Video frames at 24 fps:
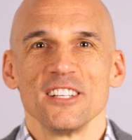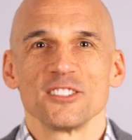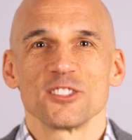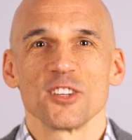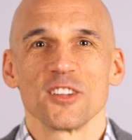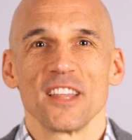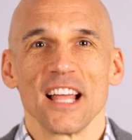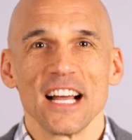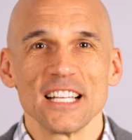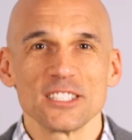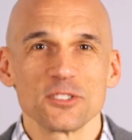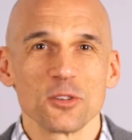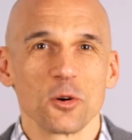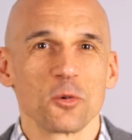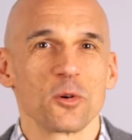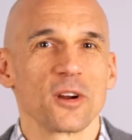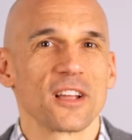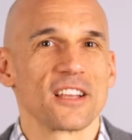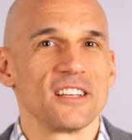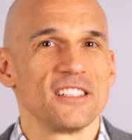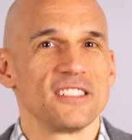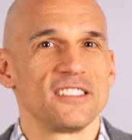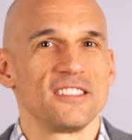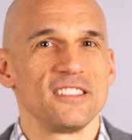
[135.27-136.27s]
So that's what
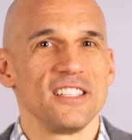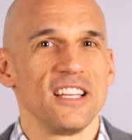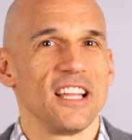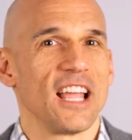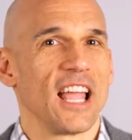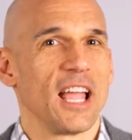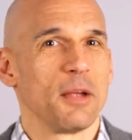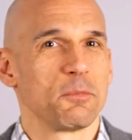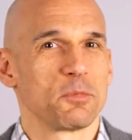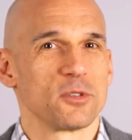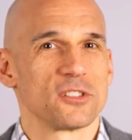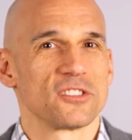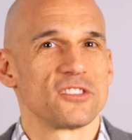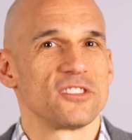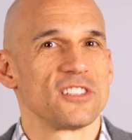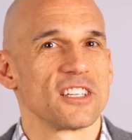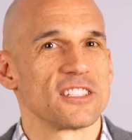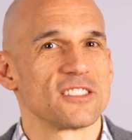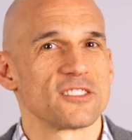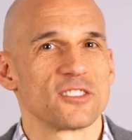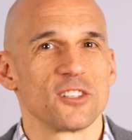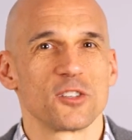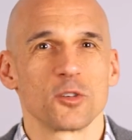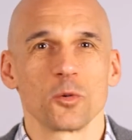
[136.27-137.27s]
we're going to see April
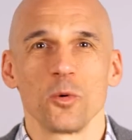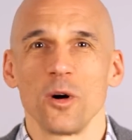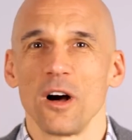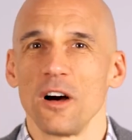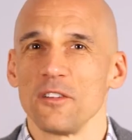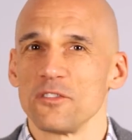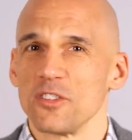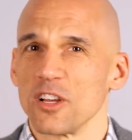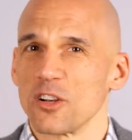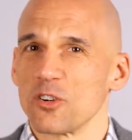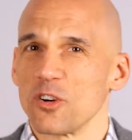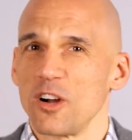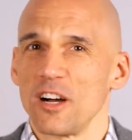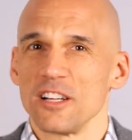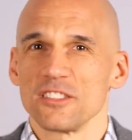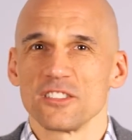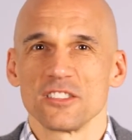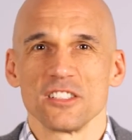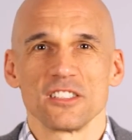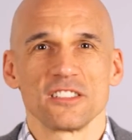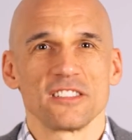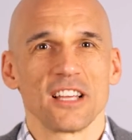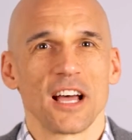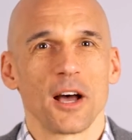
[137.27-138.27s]
6th to 12th
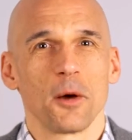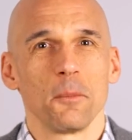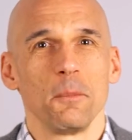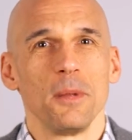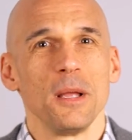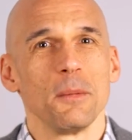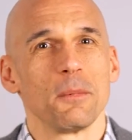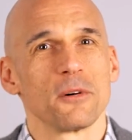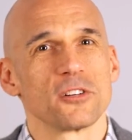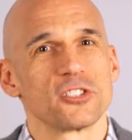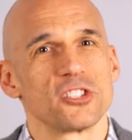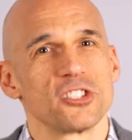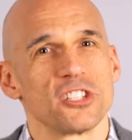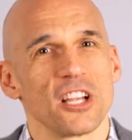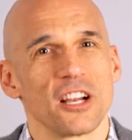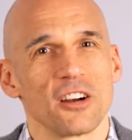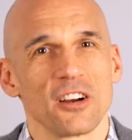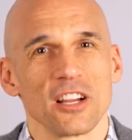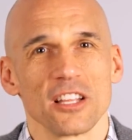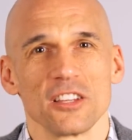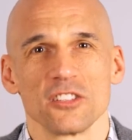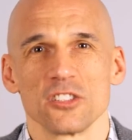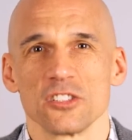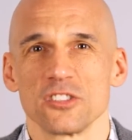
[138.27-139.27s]
across the sound. People
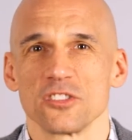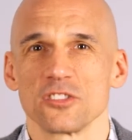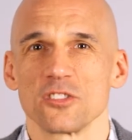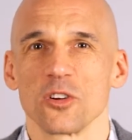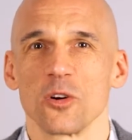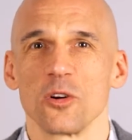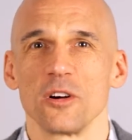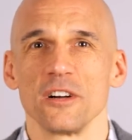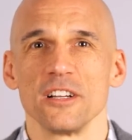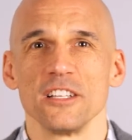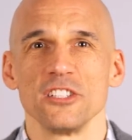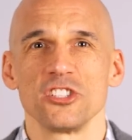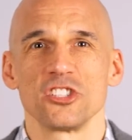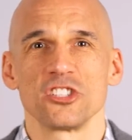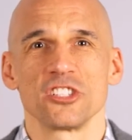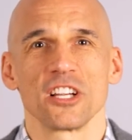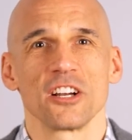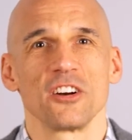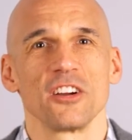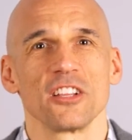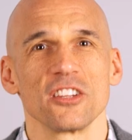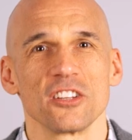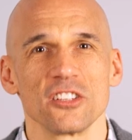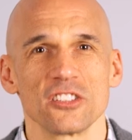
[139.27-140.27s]
sharing their stories,
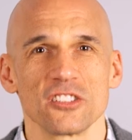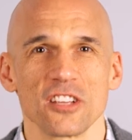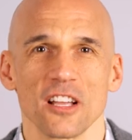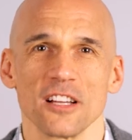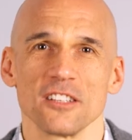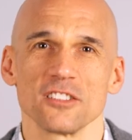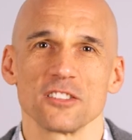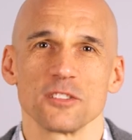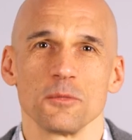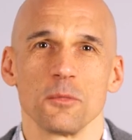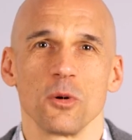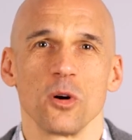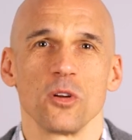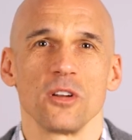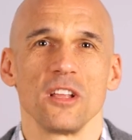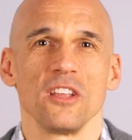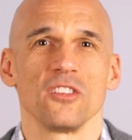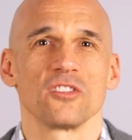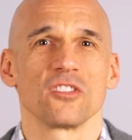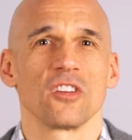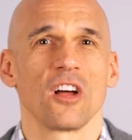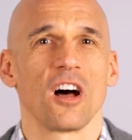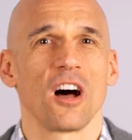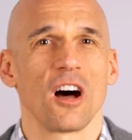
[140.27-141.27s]
sharing their
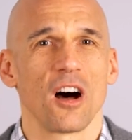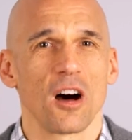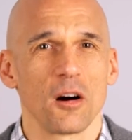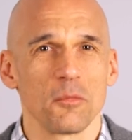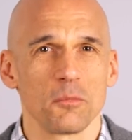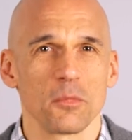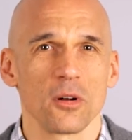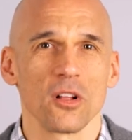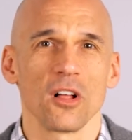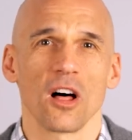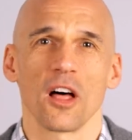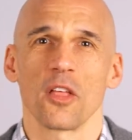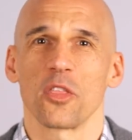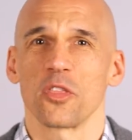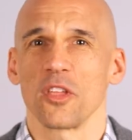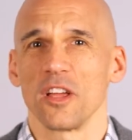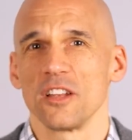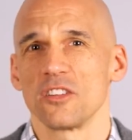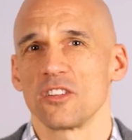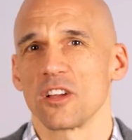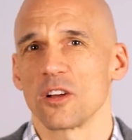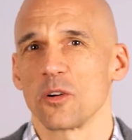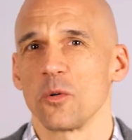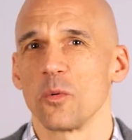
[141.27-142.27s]
testimonies in a humble,
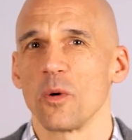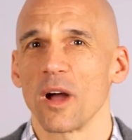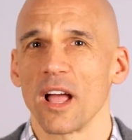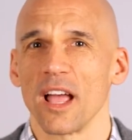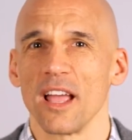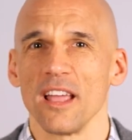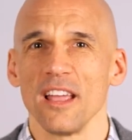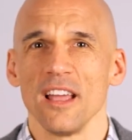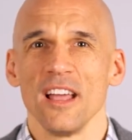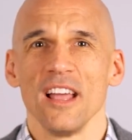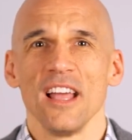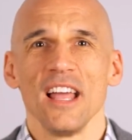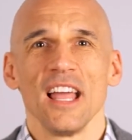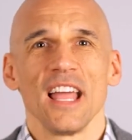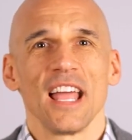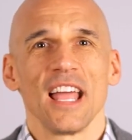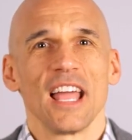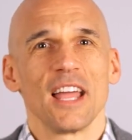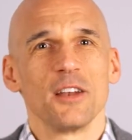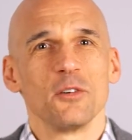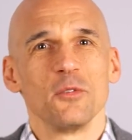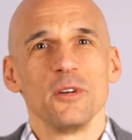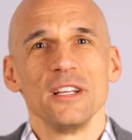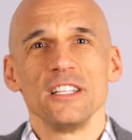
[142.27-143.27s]
authentic way,
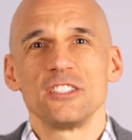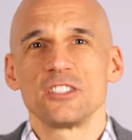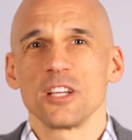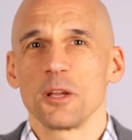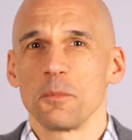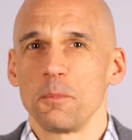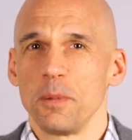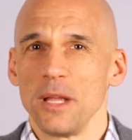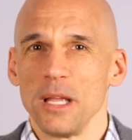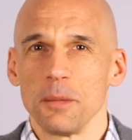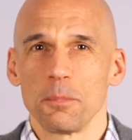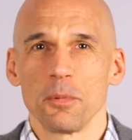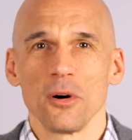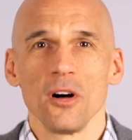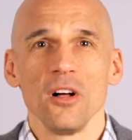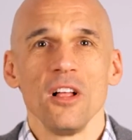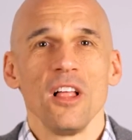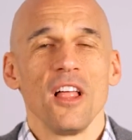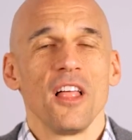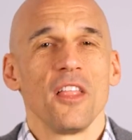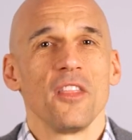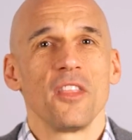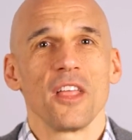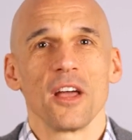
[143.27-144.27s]
and reaching people
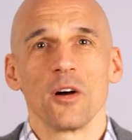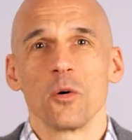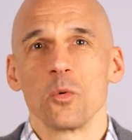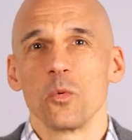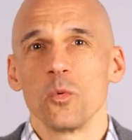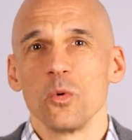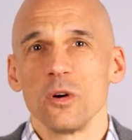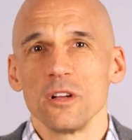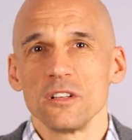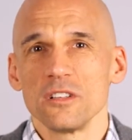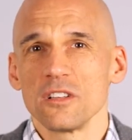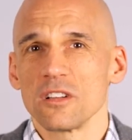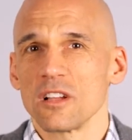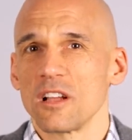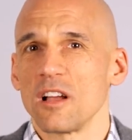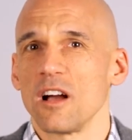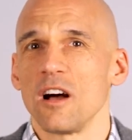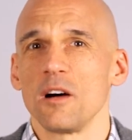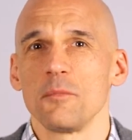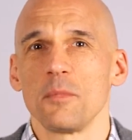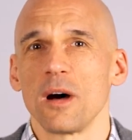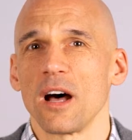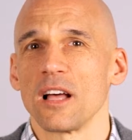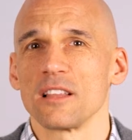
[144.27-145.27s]
that wouldn't
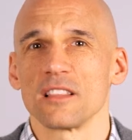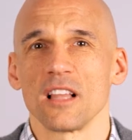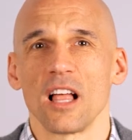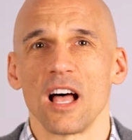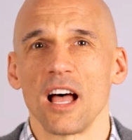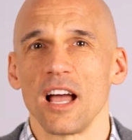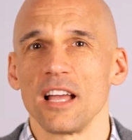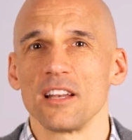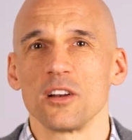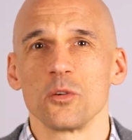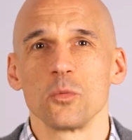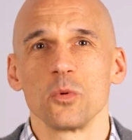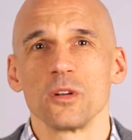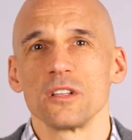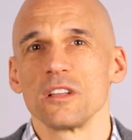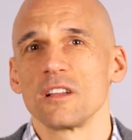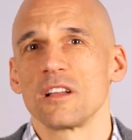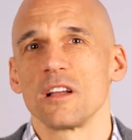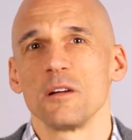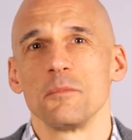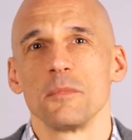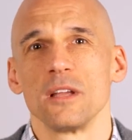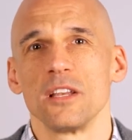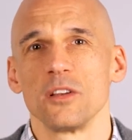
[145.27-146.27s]
come online or
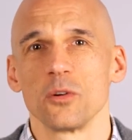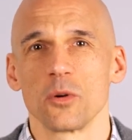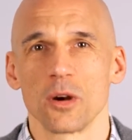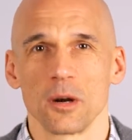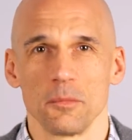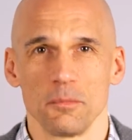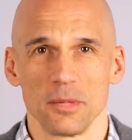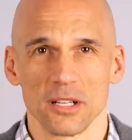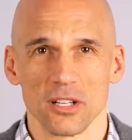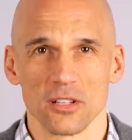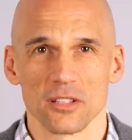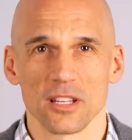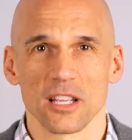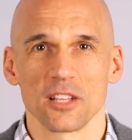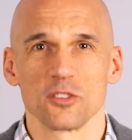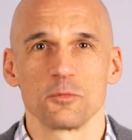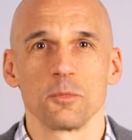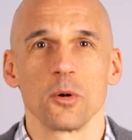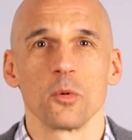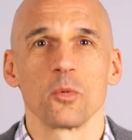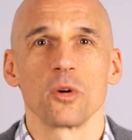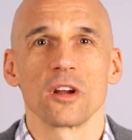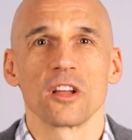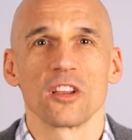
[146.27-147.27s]
wouldn't come into our buildings,
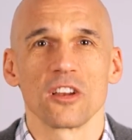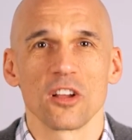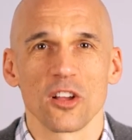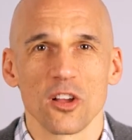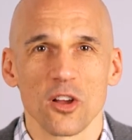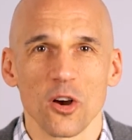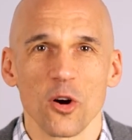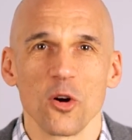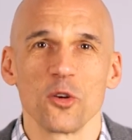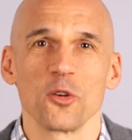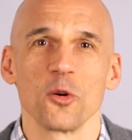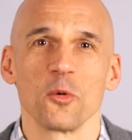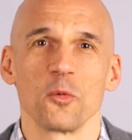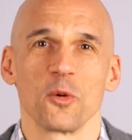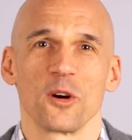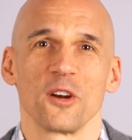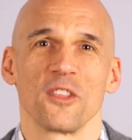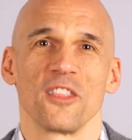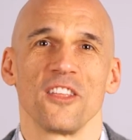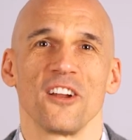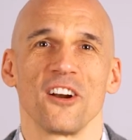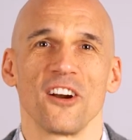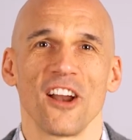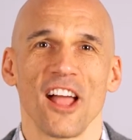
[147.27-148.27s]
but we're going to go to
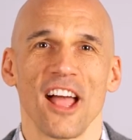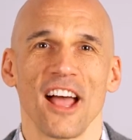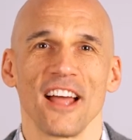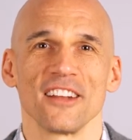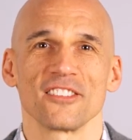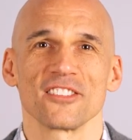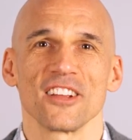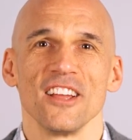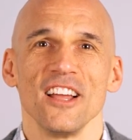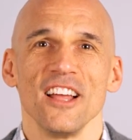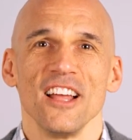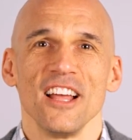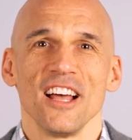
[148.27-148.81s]
where they're at.